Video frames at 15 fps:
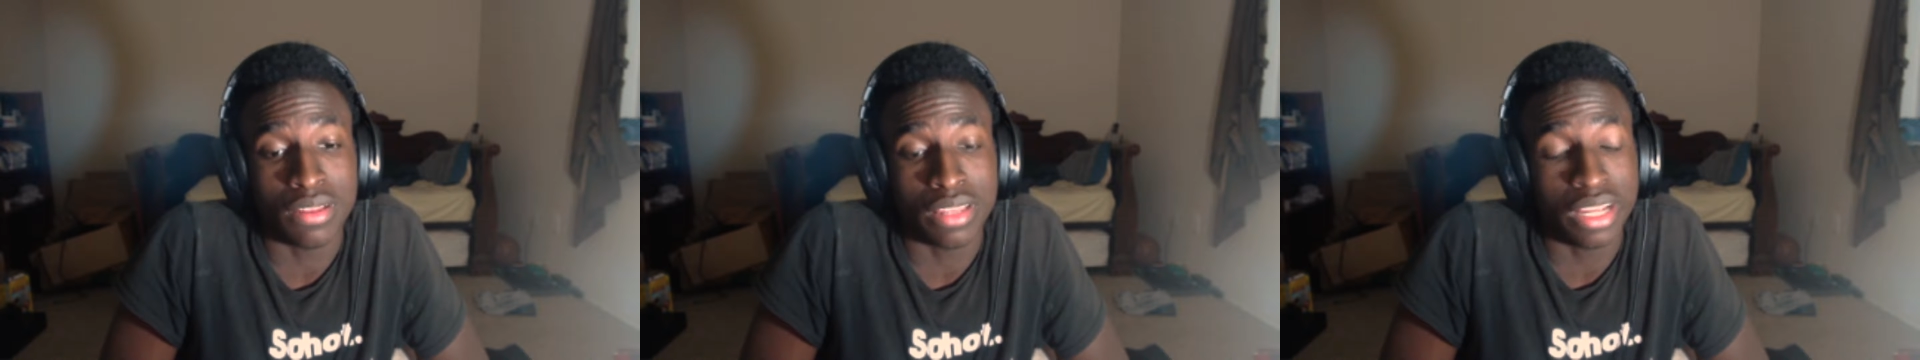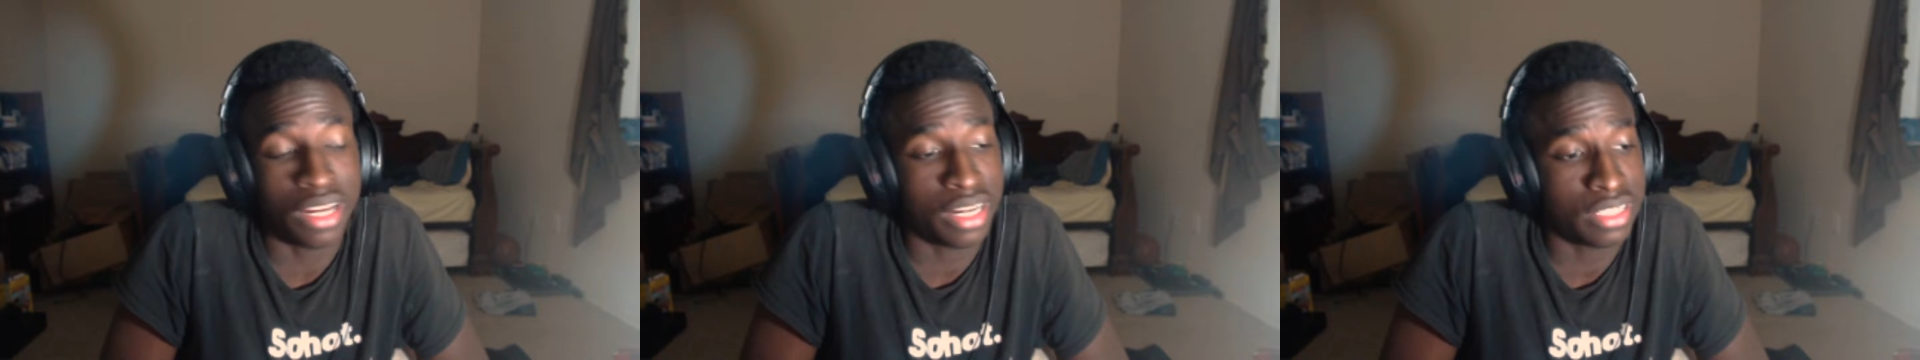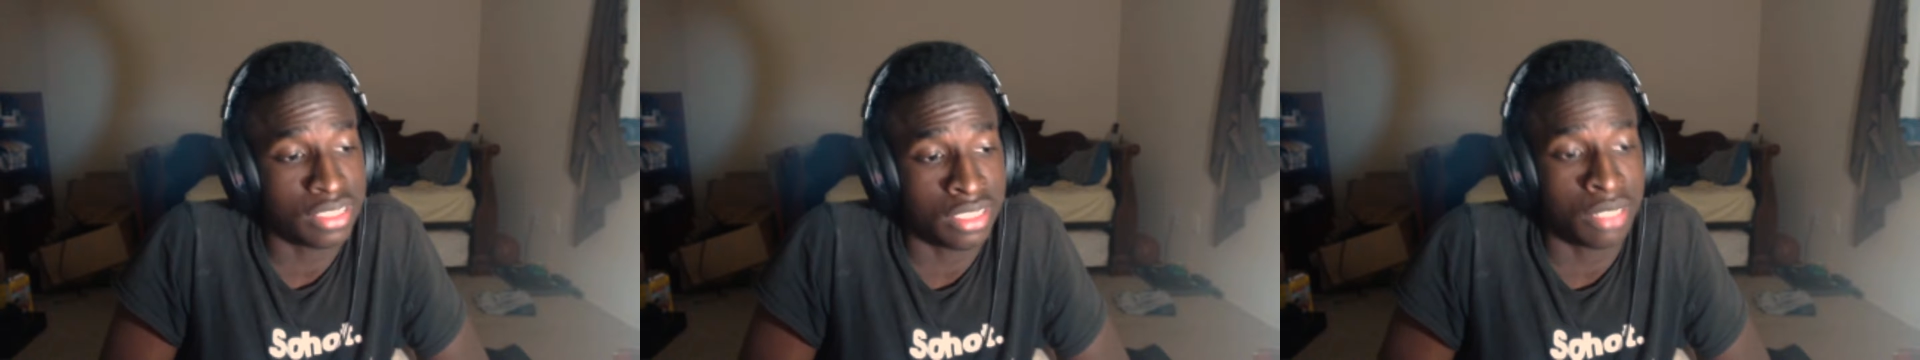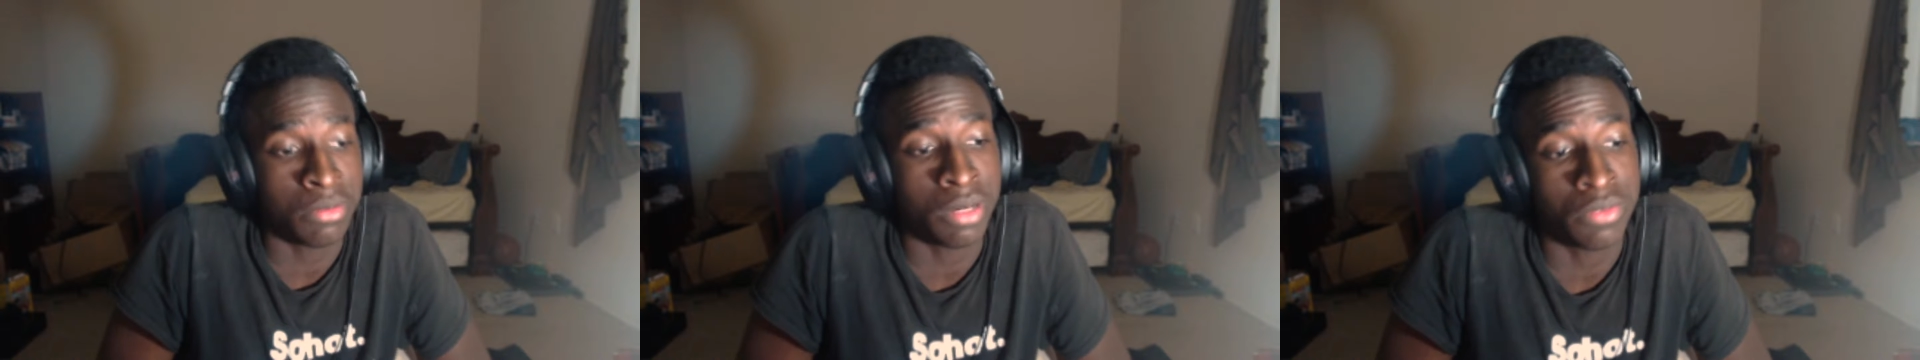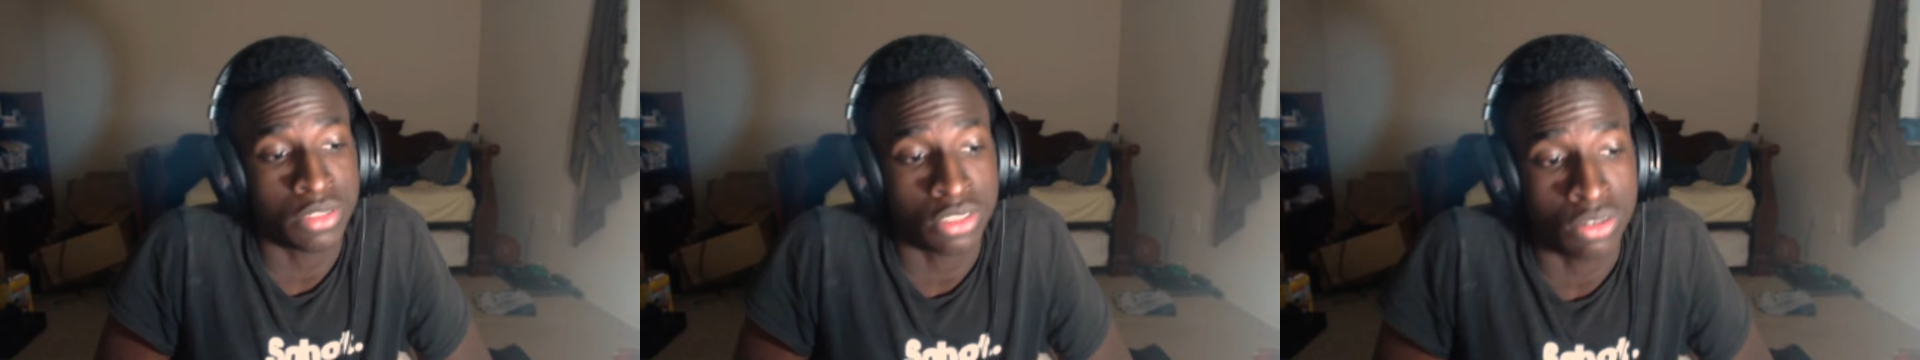Like I said, I'm
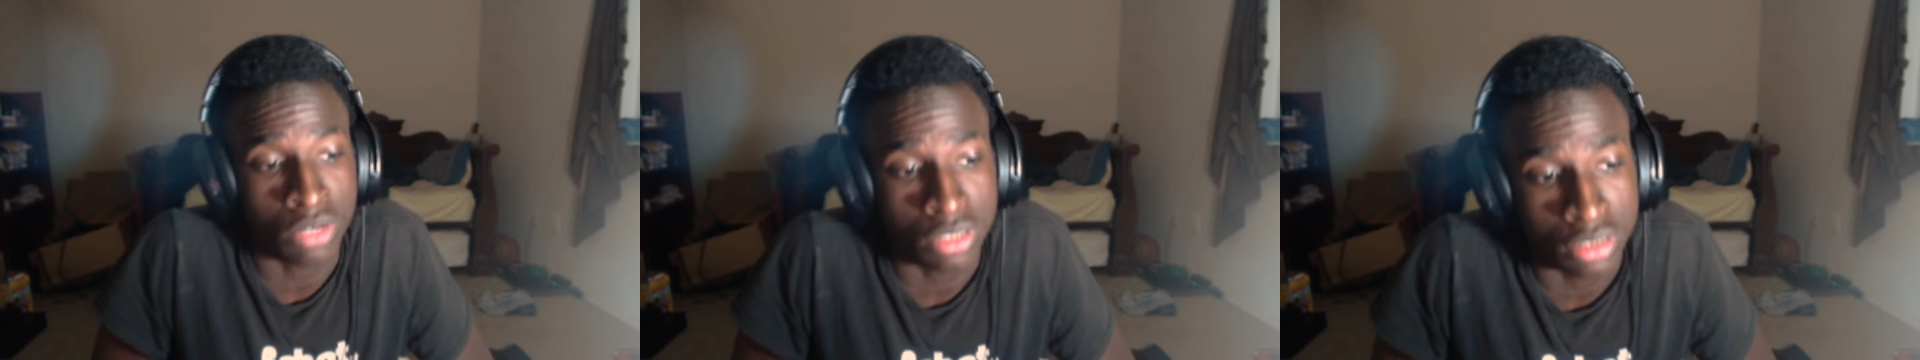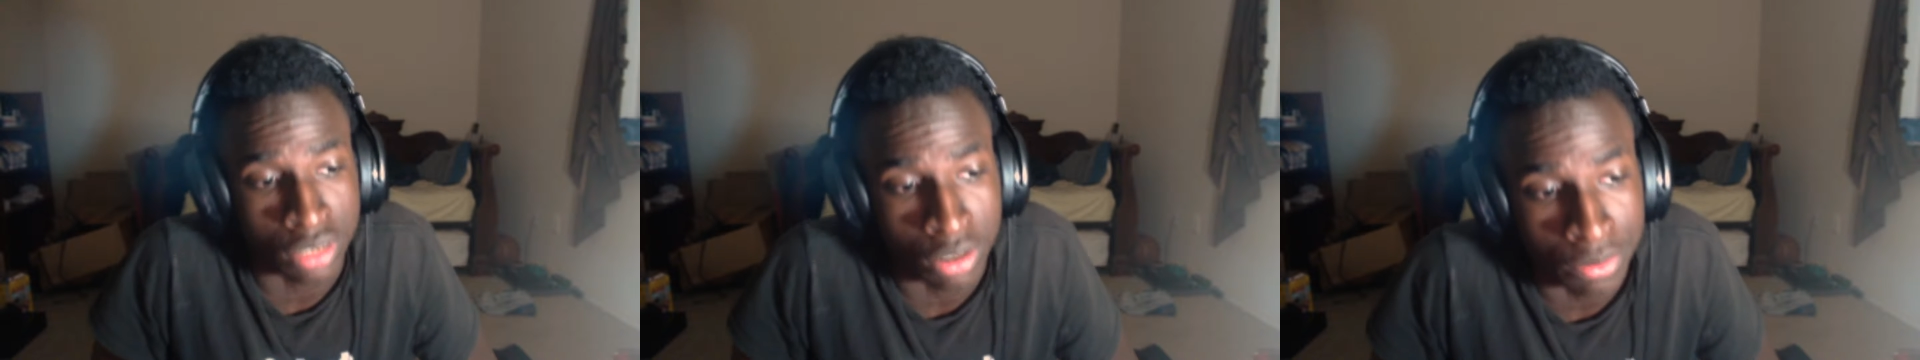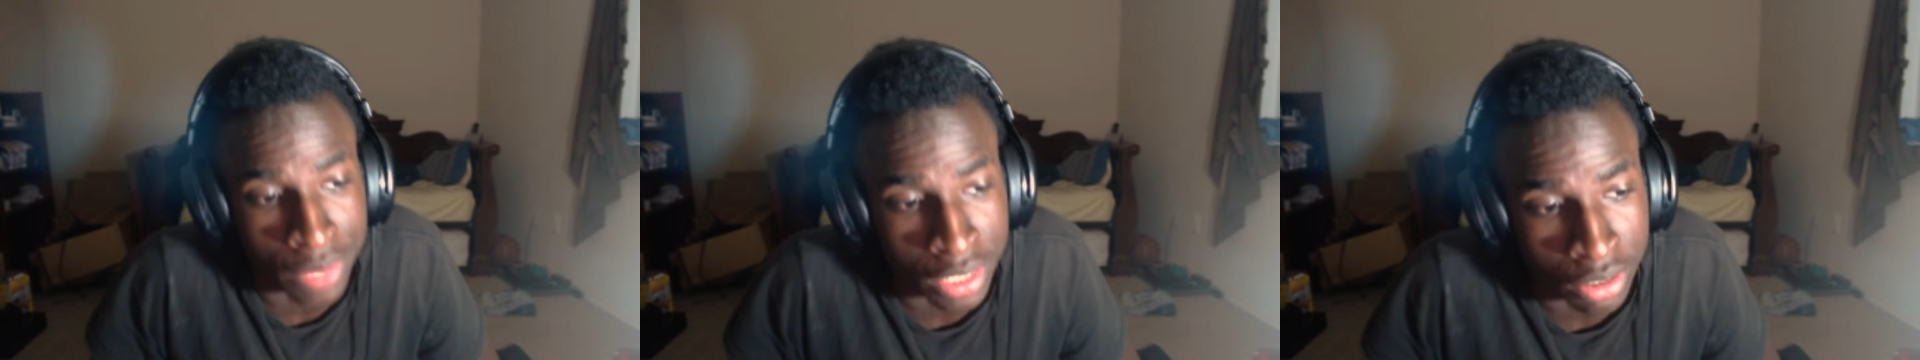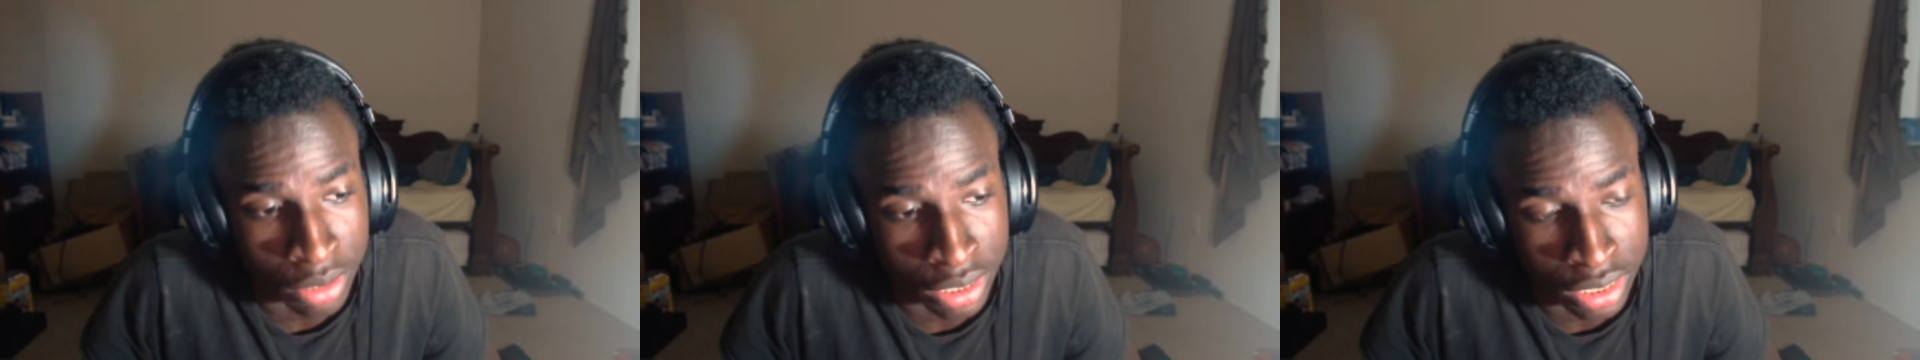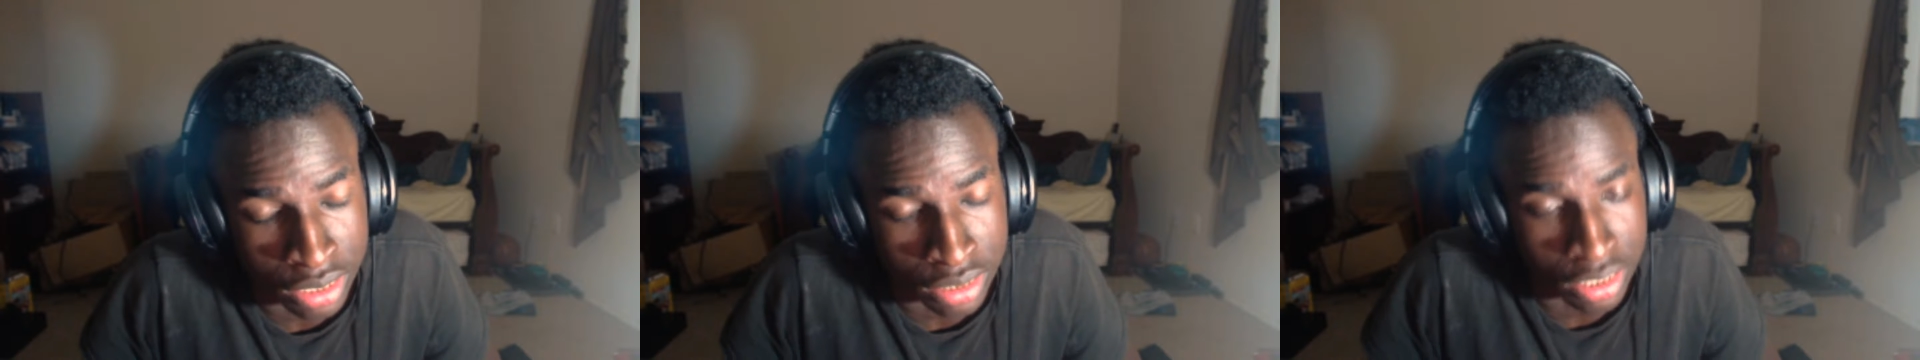going to have to stretch this whole video
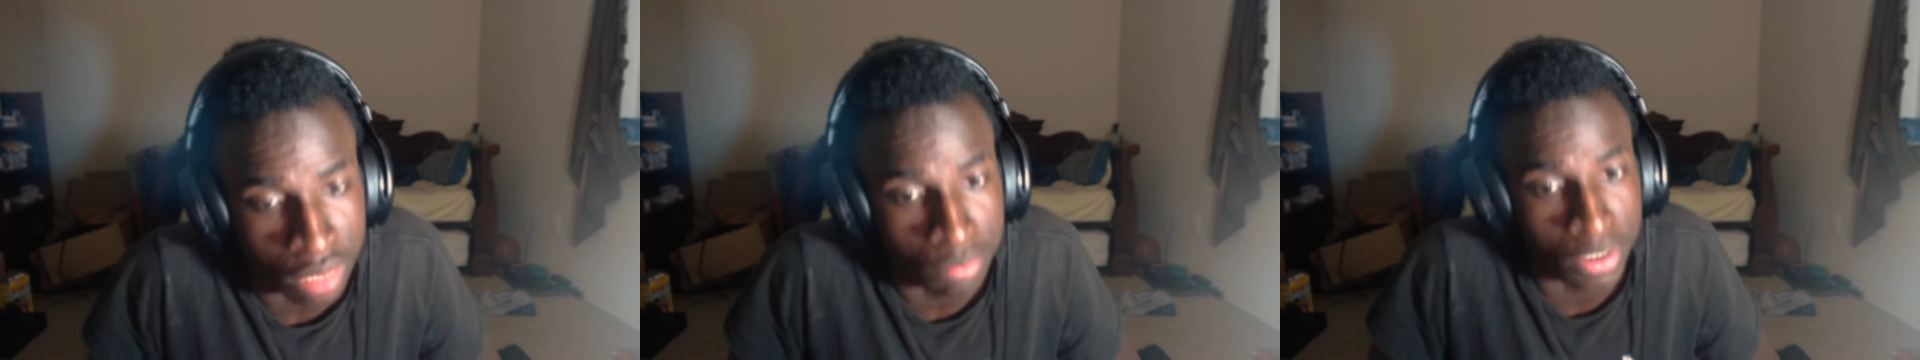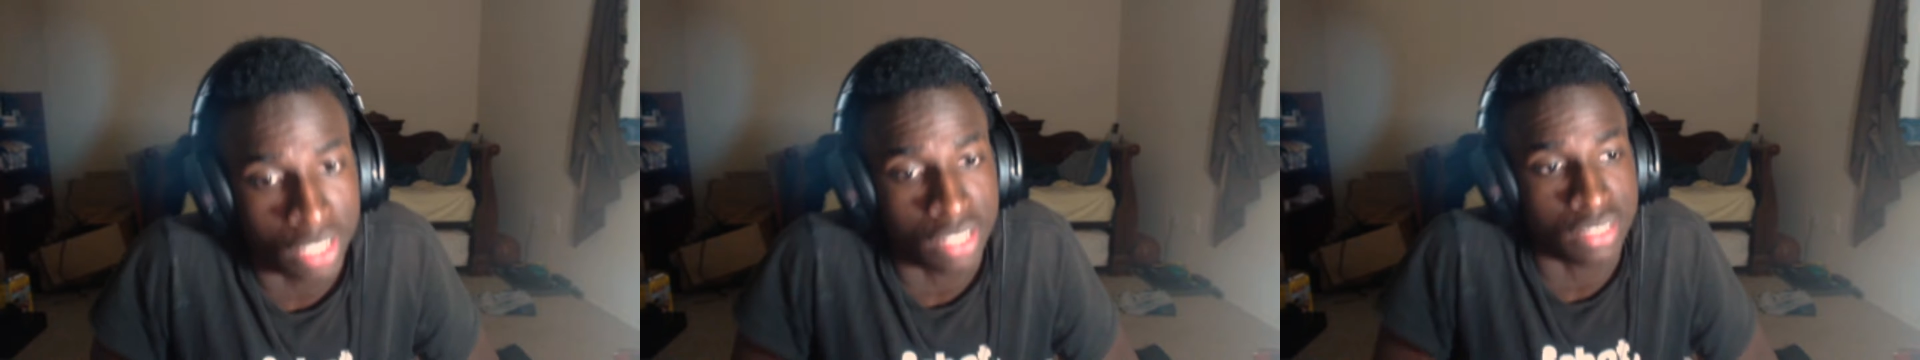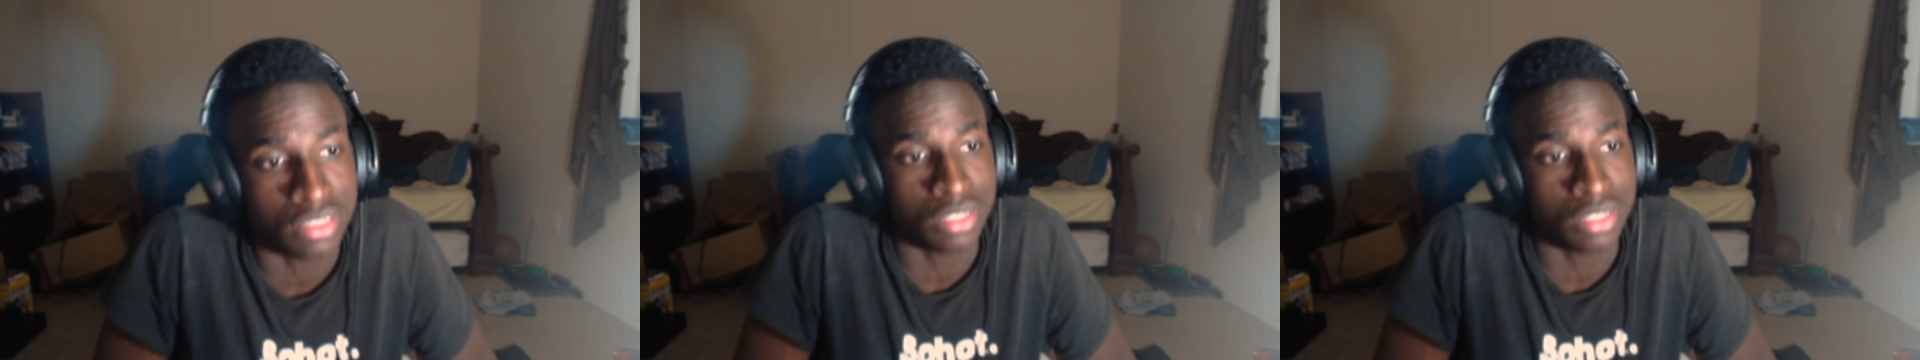at least 10 minutes.